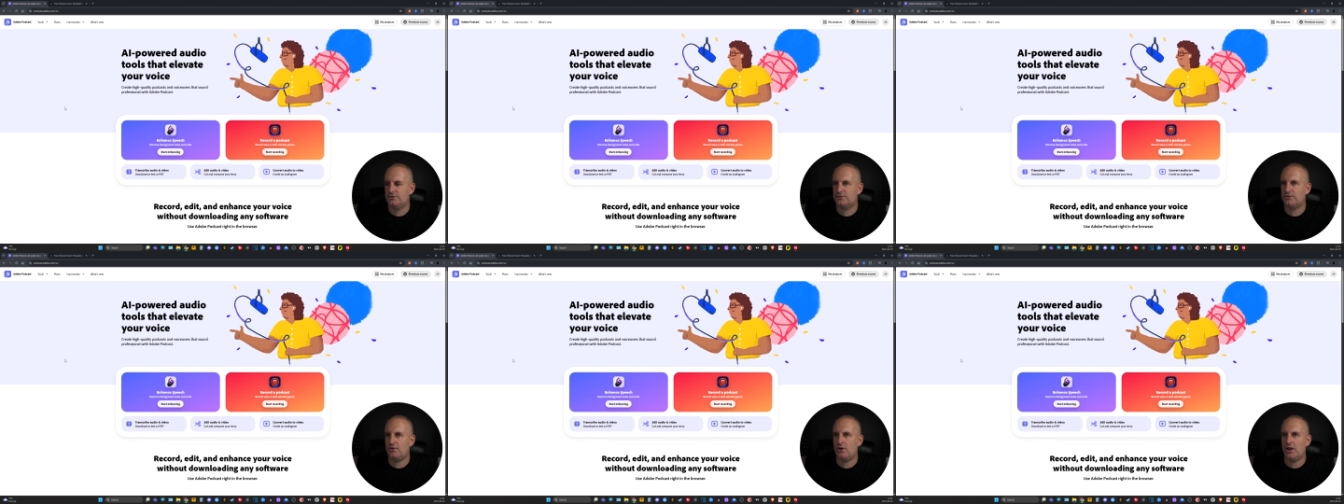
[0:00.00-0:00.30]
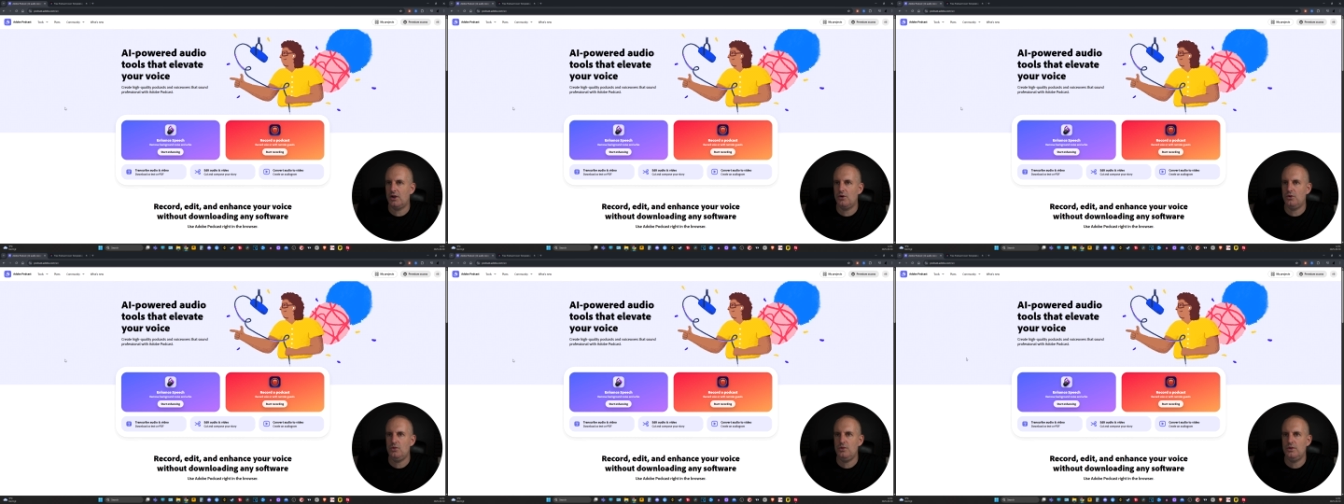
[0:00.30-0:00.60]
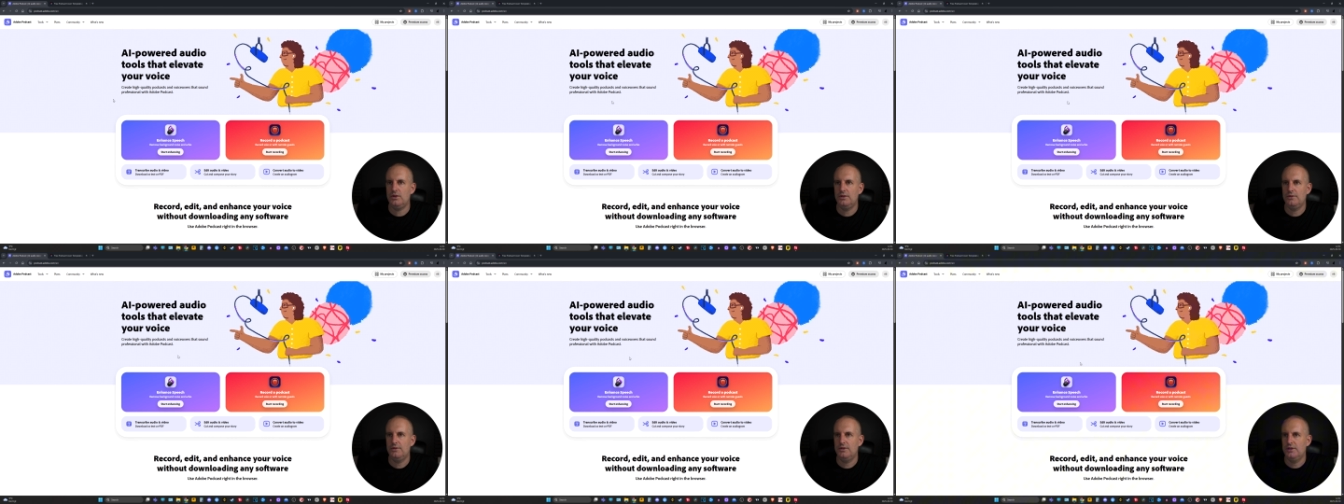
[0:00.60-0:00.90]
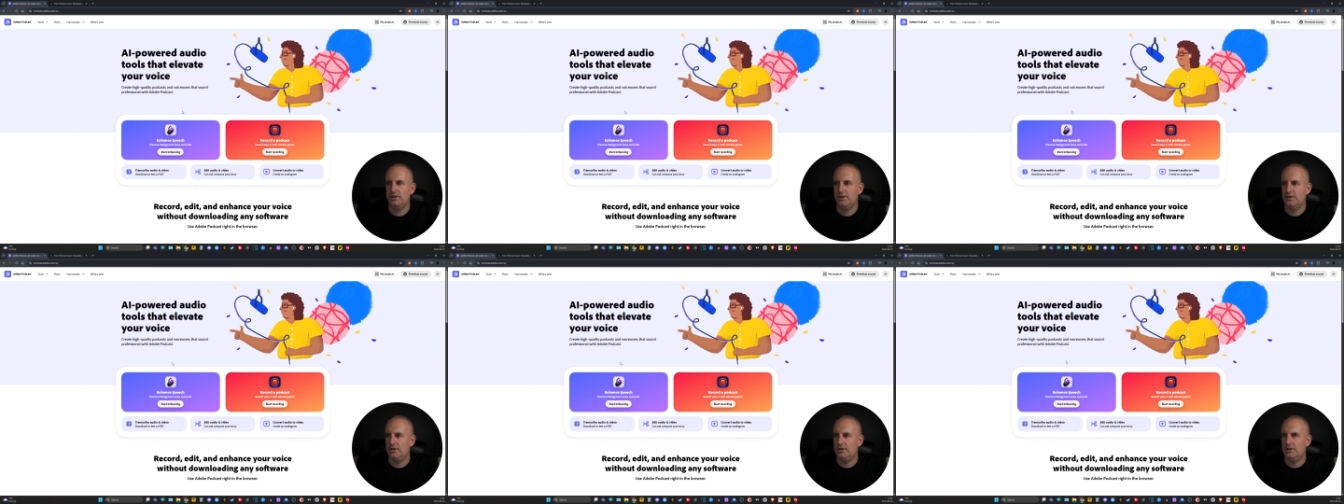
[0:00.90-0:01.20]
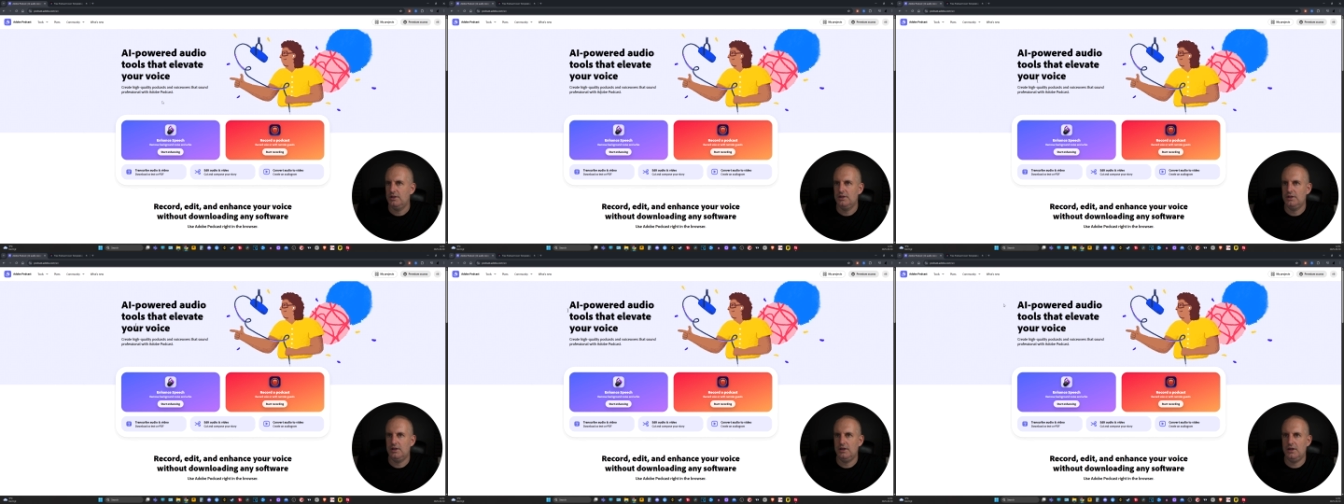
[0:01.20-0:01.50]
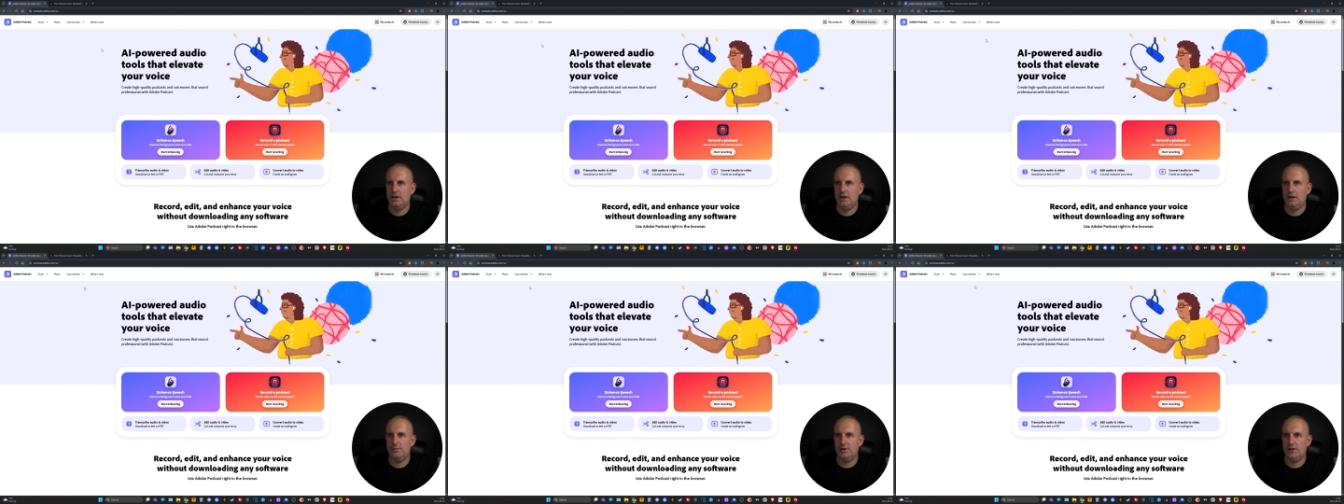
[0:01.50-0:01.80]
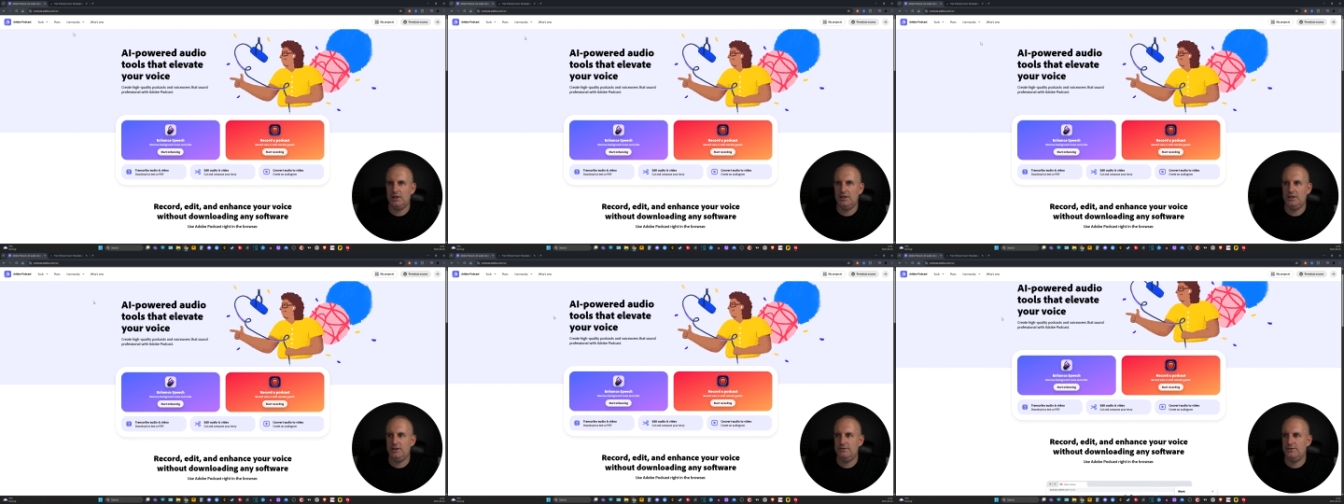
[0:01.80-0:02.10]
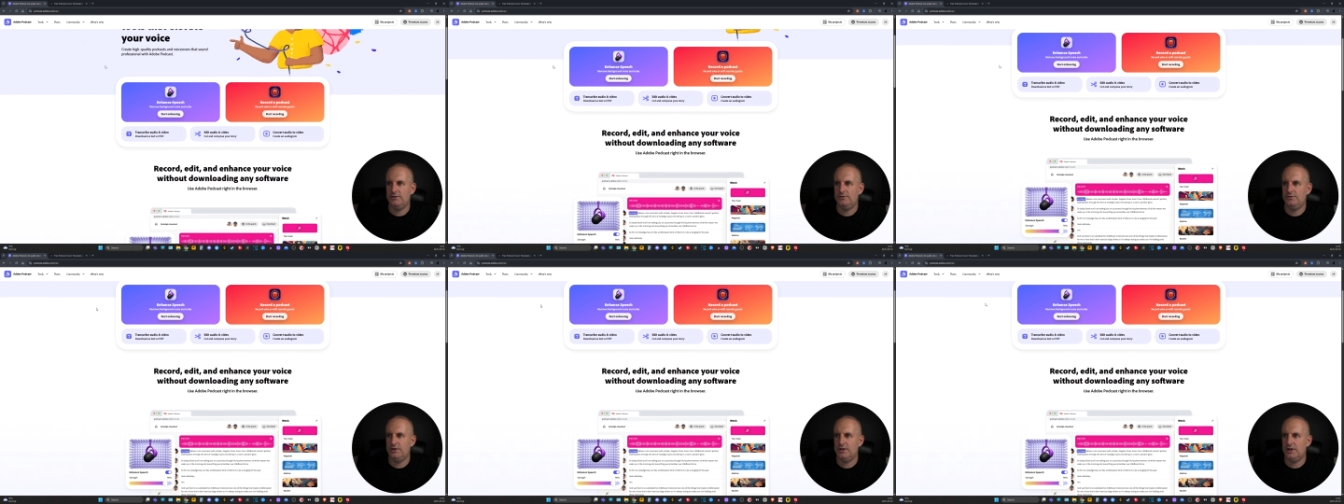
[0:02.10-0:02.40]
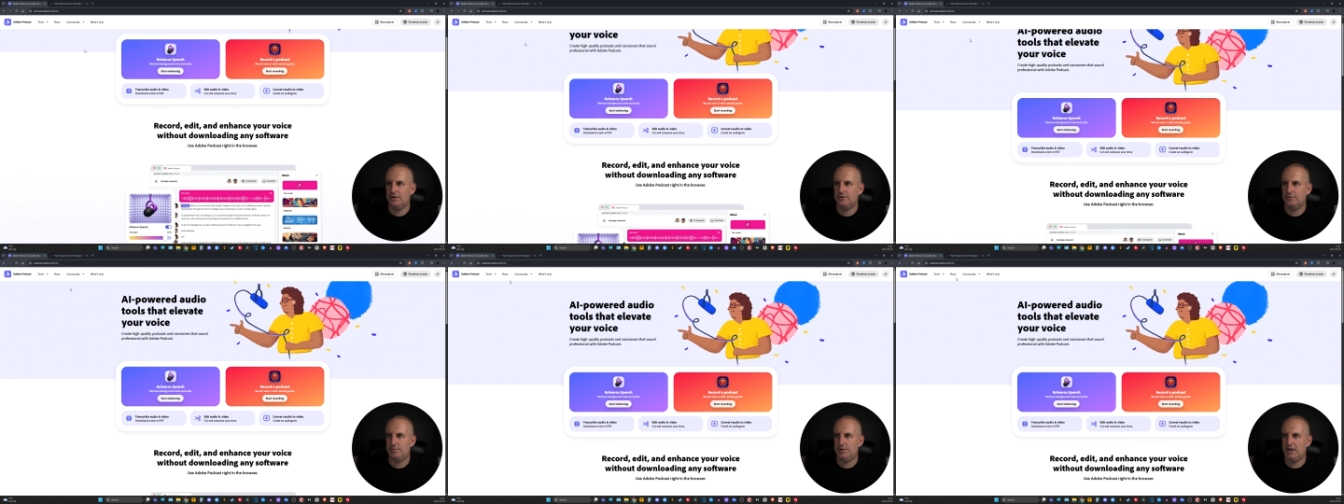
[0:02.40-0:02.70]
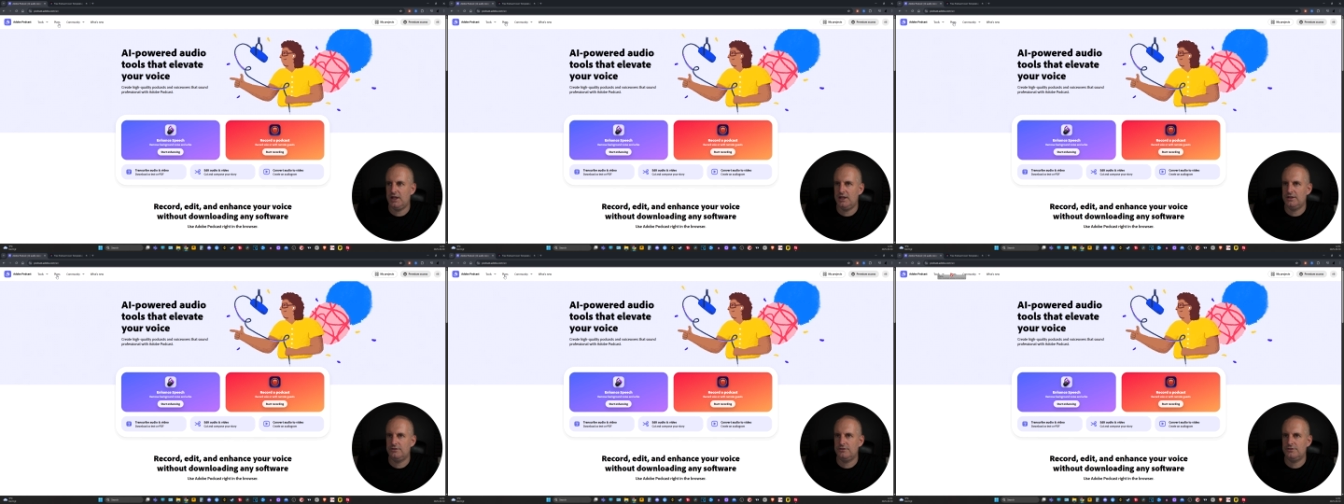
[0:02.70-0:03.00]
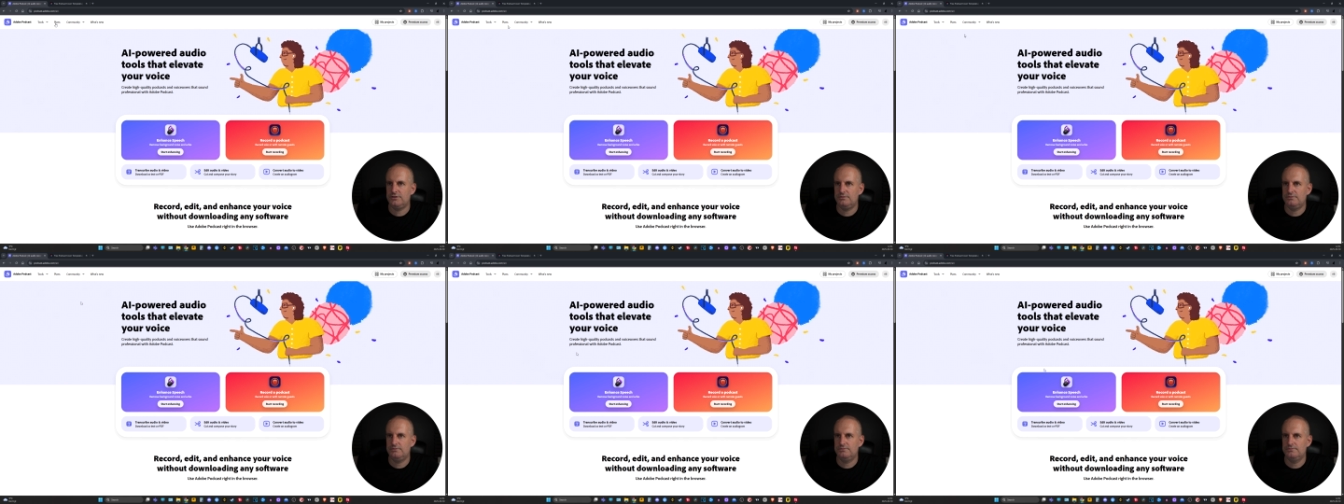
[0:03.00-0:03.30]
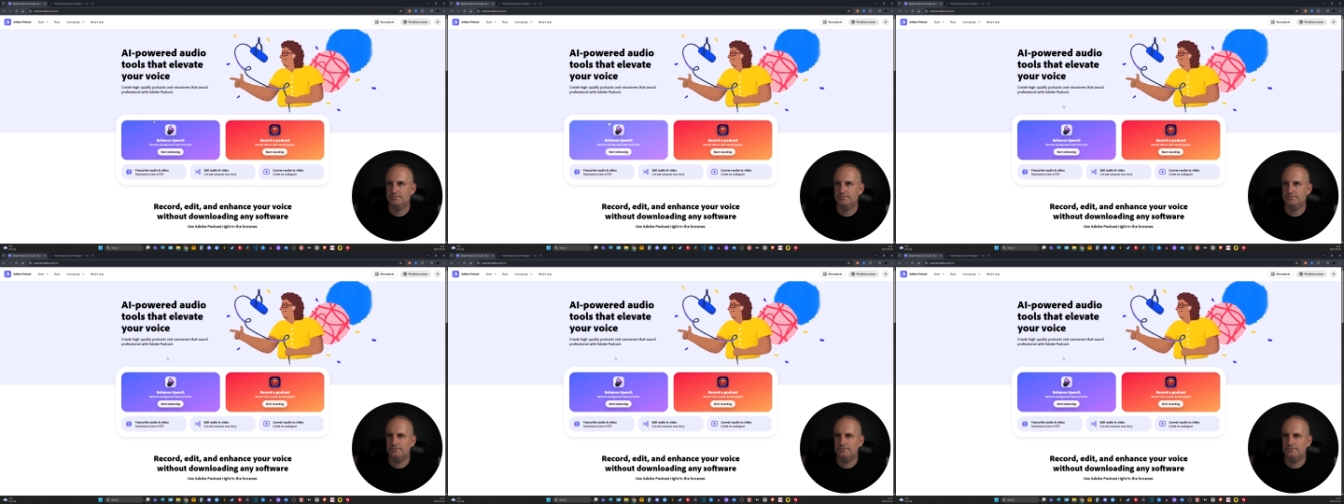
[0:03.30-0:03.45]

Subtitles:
trial. I believe if we go to plans,